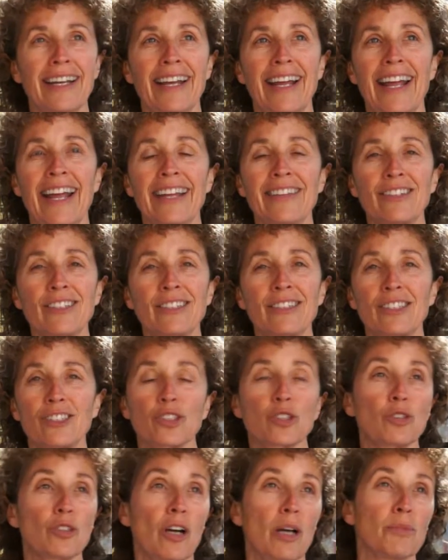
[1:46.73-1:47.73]
and the
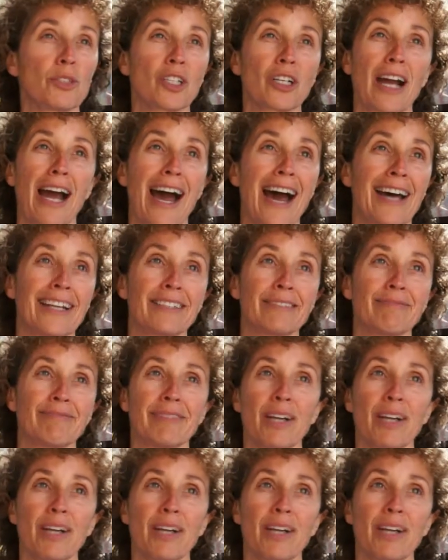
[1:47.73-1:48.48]
scrubs are cotton.